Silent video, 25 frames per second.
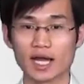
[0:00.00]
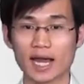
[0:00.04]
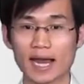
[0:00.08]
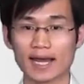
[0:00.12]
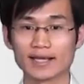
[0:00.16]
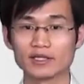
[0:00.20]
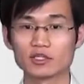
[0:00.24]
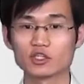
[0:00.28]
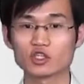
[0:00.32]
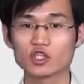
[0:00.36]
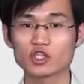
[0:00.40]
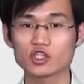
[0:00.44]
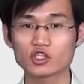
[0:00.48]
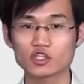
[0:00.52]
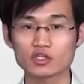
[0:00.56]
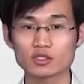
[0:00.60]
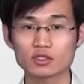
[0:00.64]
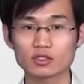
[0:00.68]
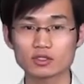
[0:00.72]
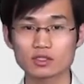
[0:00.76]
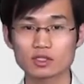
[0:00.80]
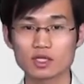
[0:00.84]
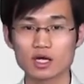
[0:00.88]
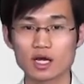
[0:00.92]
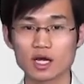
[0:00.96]
In
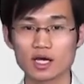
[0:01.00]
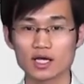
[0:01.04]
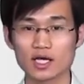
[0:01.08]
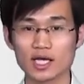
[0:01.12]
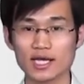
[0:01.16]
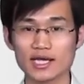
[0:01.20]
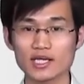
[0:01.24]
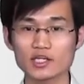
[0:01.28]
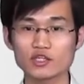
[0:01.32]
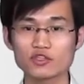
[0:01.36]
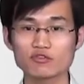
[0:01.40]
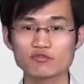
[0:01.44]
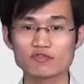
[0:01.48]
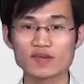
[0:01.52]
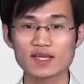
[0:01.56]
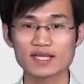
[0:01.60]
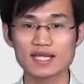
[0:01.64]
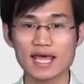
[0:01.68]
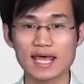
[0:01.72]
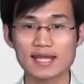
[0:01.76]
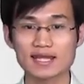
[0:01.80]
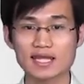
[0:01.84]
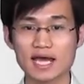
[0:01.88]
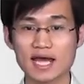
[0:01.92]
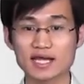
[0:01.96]
addition, each
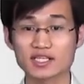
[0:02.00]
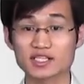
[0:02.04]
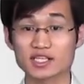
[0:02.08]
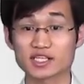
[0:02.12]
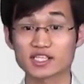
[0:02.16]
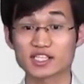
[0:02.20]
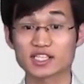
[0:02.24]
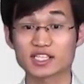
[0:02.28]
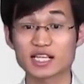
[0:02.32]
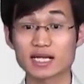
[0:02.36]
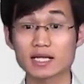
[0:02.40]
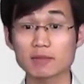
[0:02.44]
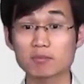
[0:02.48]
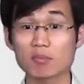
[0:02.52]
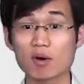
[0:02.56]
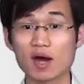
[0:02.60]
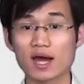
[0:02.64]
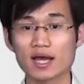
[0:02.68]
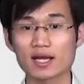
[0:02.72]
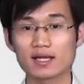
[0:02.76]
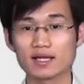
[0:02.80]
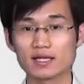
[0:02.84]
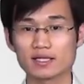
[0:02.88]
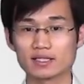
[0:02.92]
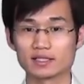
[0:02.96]
VLAN has a
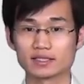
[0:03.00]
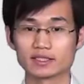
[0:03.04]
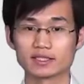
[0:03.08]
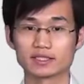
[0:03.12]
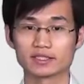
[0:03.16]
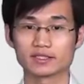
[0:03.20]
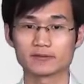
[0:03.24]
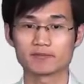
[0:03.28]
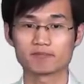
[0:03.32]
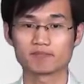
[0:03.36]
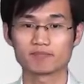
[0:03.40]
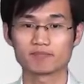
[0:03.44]
standby link.